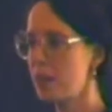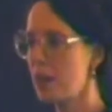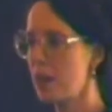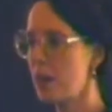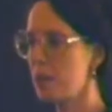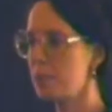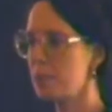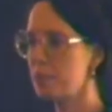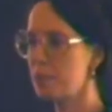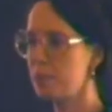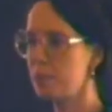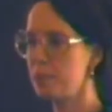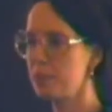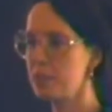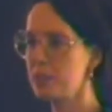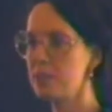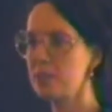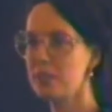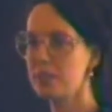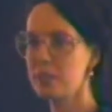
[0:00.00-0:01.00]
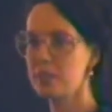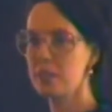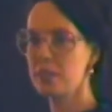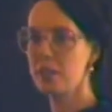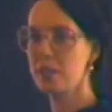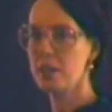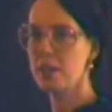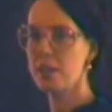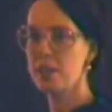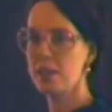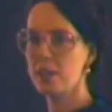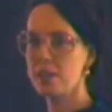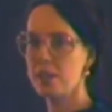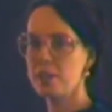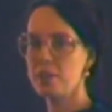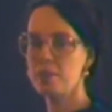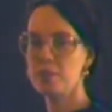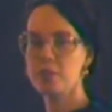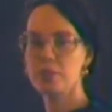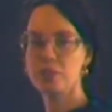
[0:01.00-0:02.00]

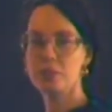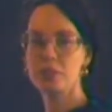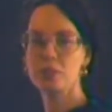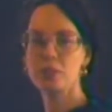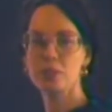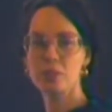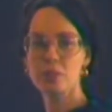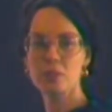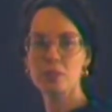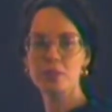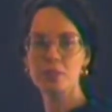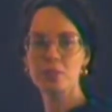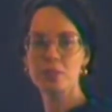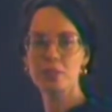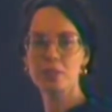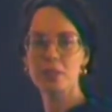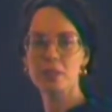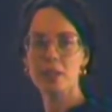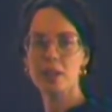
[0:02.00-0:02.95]
accomplishments, which include